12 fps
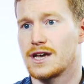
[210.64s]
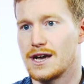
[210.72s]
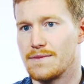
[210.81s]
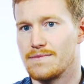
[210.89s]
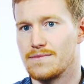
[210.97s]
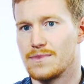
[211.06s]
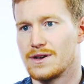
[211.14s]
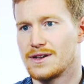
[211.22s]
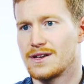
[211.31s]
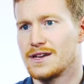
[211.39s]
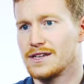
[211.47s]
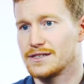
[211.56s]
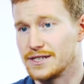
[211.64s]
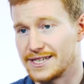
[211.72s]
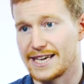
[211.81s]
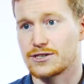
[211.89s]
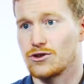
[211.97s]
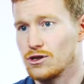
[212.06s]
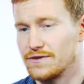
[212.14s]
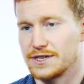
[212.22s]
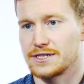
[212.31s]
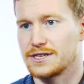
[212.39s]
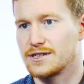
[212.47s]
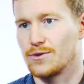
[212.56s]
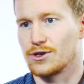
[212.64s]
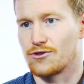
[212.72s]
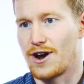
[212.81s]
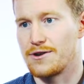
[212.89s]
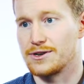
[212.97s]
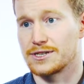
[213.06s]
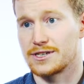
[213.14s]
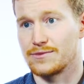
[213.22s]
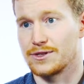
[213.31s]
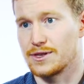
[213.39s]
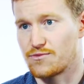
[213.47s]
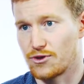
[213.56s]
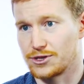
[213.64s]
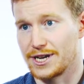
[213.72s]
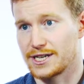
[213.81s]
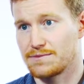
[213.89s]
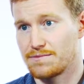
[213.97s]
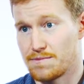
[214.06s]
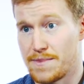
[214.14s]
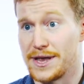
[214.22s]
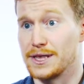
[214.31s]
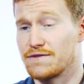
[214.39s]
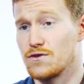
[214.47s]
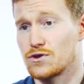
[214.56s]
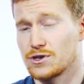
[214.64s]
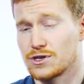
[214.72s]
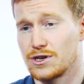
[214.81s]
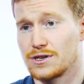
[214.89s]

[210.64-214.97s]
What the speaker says: to test all of this system on the ground is something that the project is mainly focused